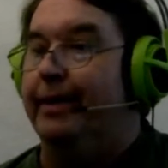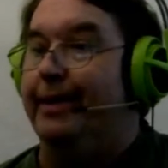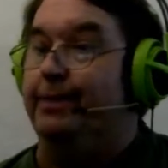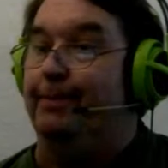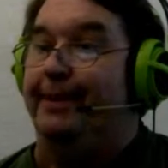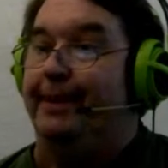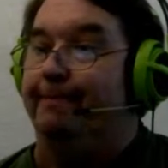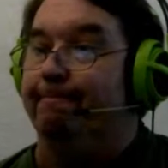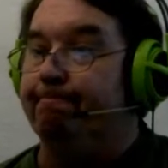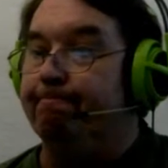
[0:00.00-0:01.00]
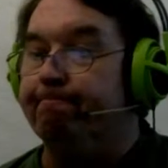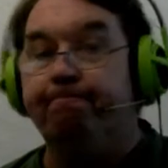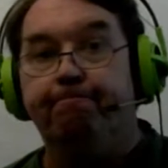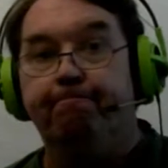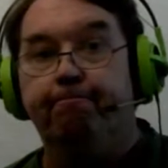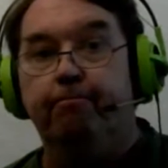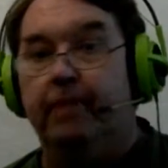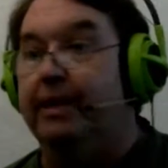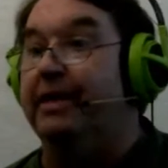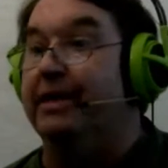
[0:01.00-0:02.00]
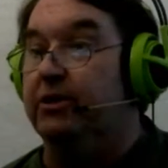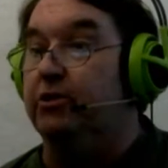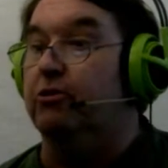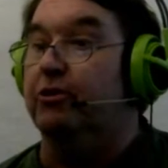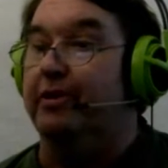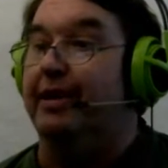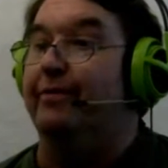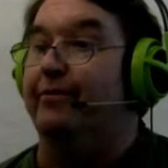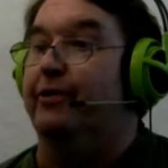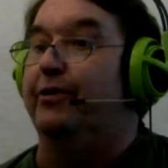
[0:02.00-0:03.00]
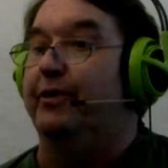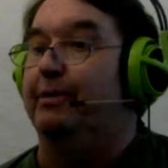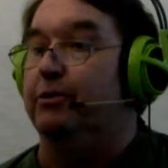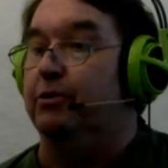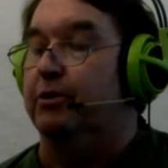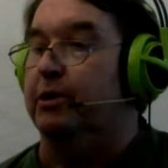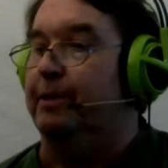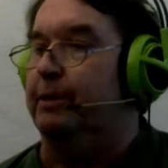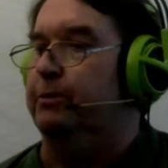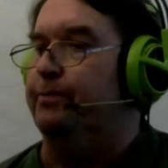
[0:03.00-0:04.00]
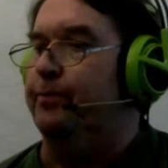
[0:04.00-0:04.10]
Yes, my son. It is your grandfather I'm talking about.